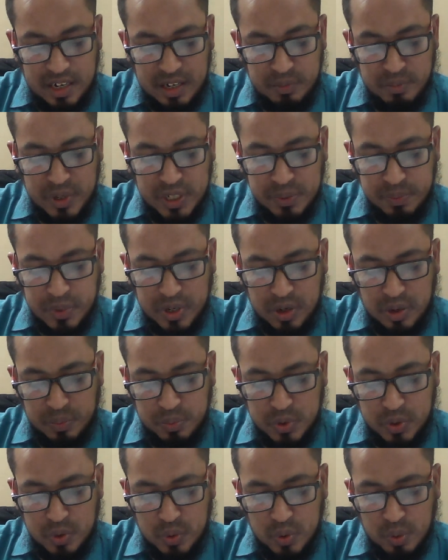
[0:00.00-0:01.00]
Investor of
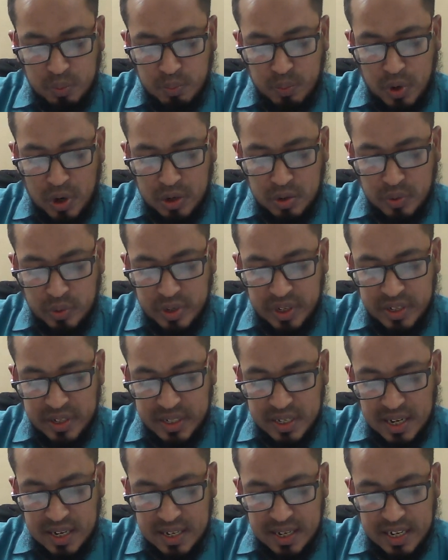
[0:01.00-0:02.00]
Shukuk bond will
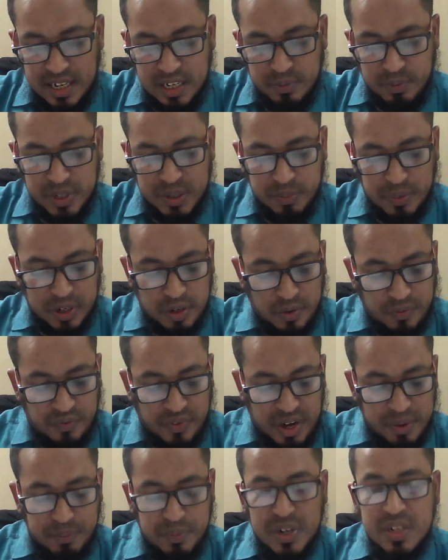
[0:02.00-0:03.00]
return an investment of
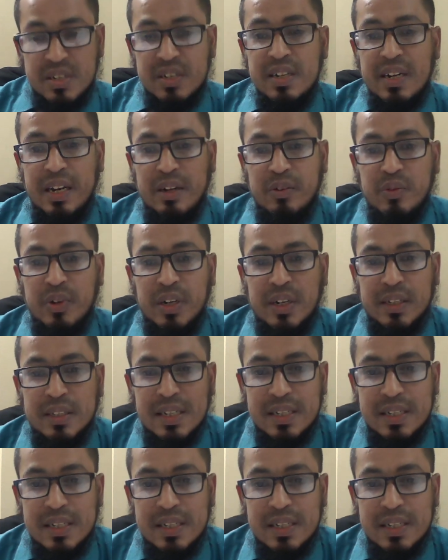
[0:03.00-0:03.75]
5% annually.